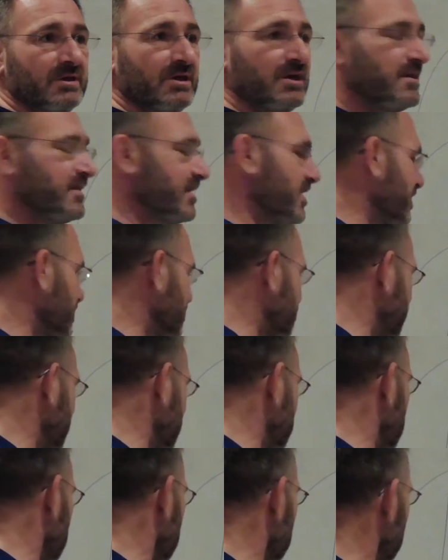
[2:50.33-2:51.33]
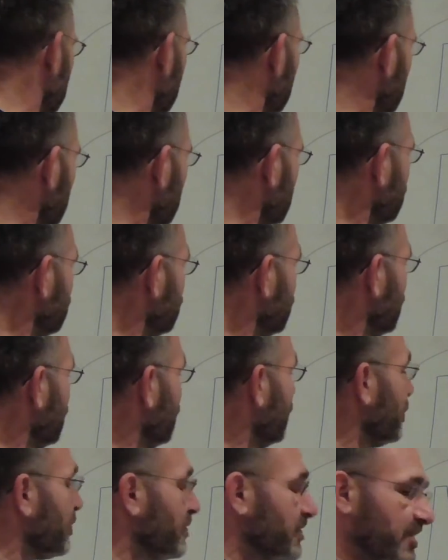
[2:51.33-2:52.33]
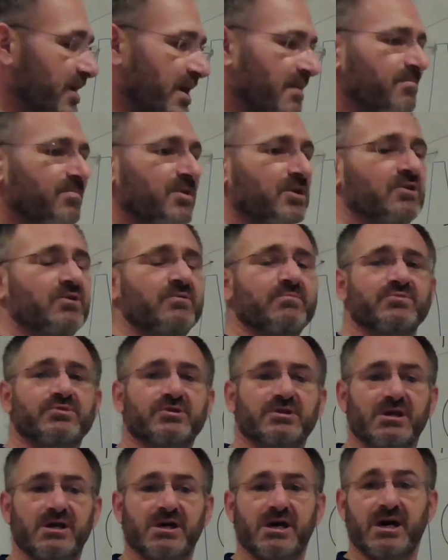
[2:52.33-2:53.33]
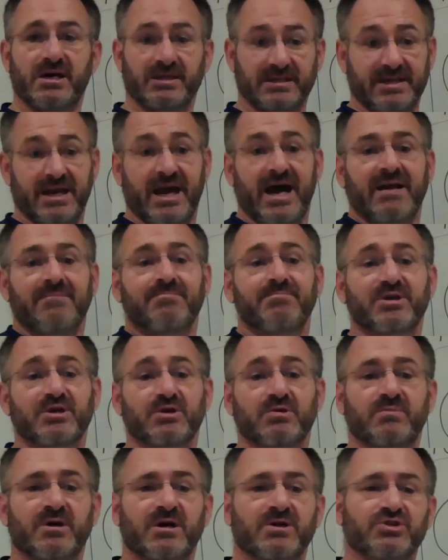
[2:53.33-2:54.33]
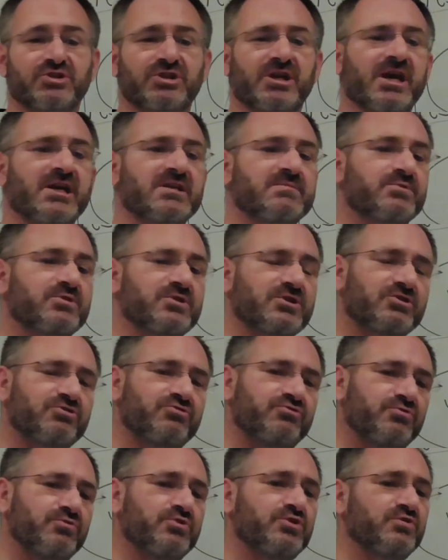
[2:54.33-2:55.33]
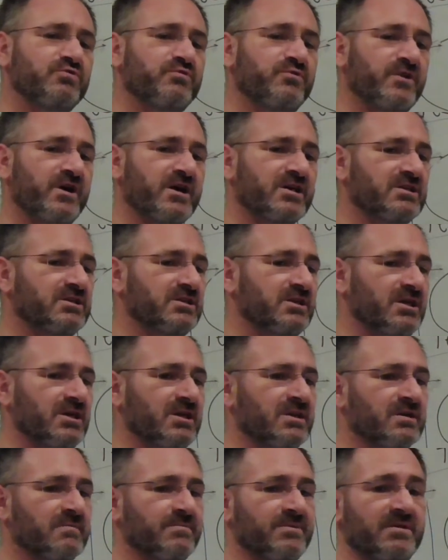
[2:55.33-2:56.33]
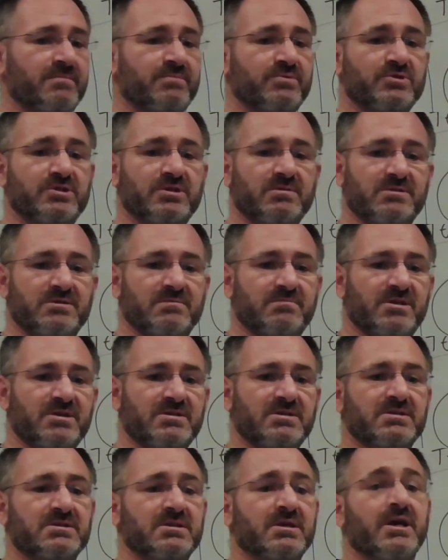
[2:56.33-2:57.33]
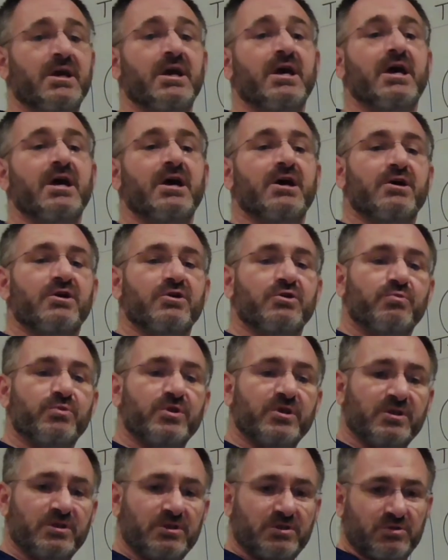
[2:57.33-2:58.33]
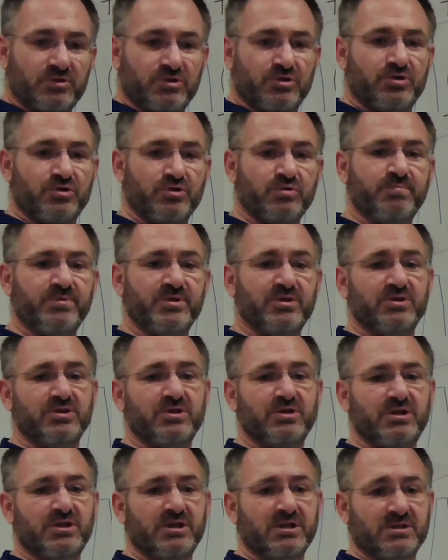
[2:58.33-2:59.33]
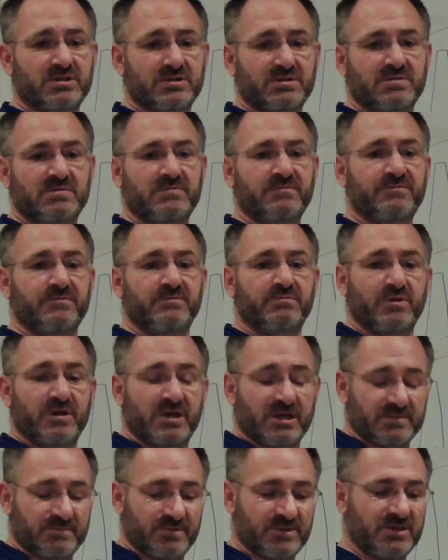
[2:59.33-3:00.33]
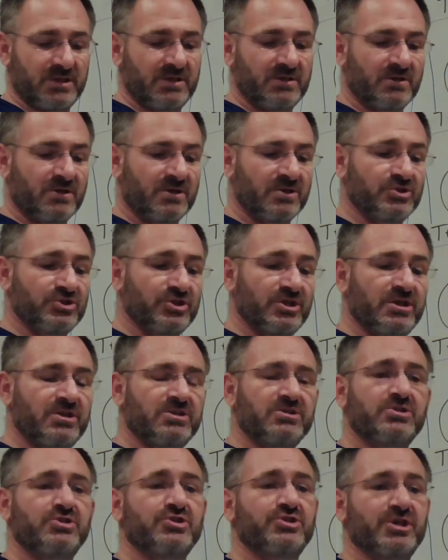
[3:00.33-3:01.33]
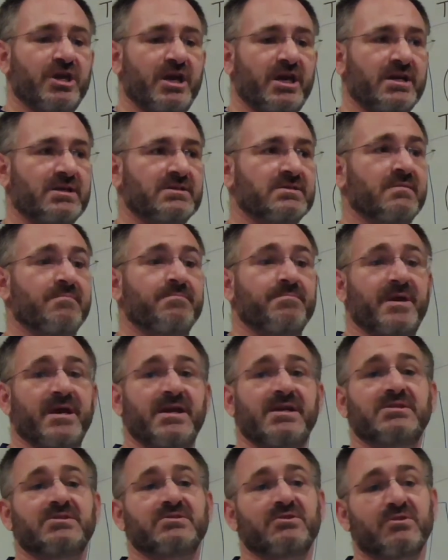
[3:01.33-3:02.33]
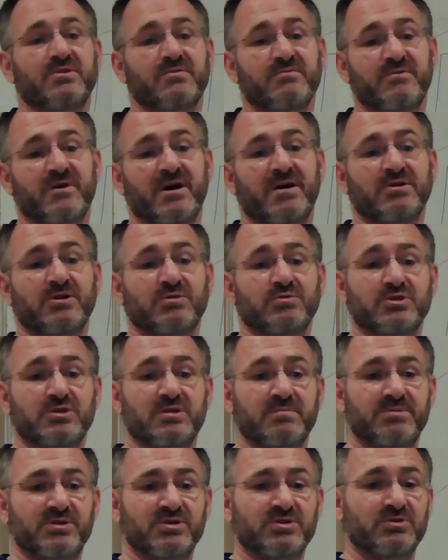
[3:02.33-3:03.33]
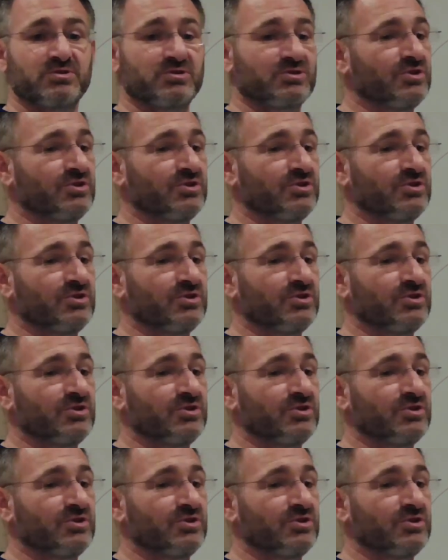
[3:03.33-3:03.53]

And that explicit knowledge then becomes and can become our checks. But the crucial factor here that people seem to miss is we should be turning stuff, explicit knowledge, into checks based on the value to the business.